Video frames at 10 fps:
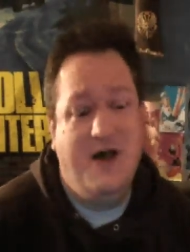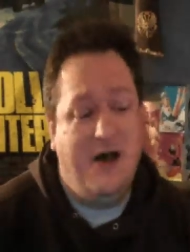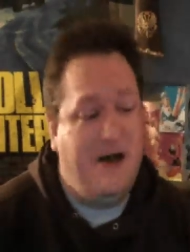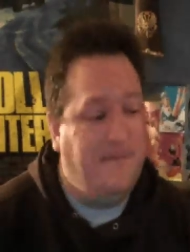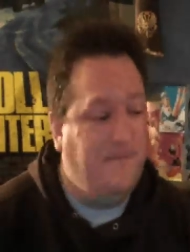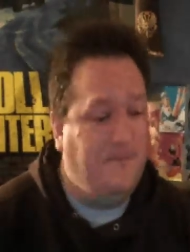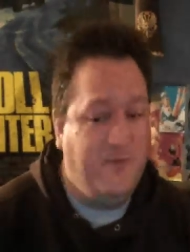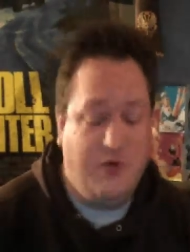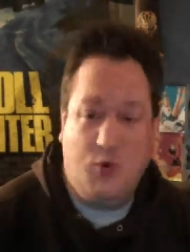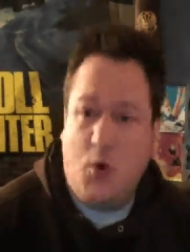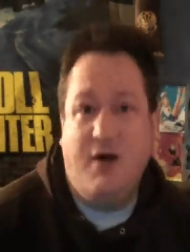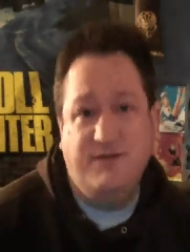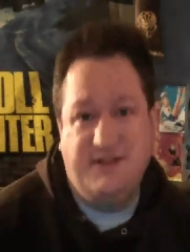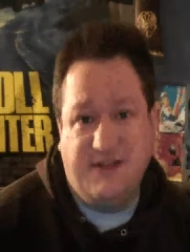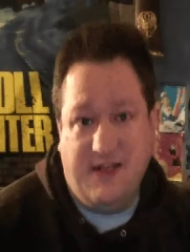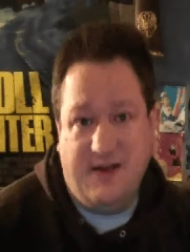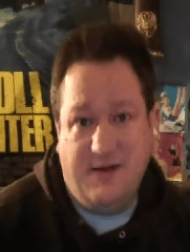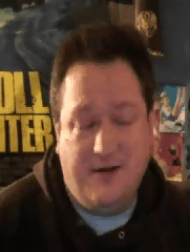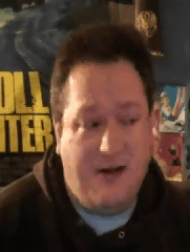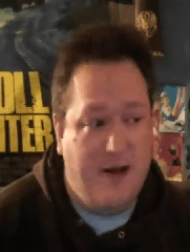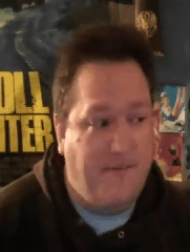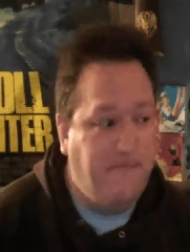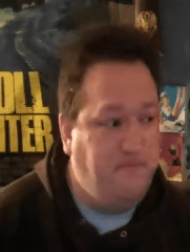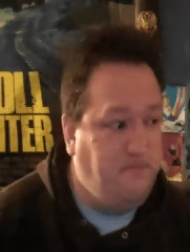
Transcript: Um, so go out and see it. Um,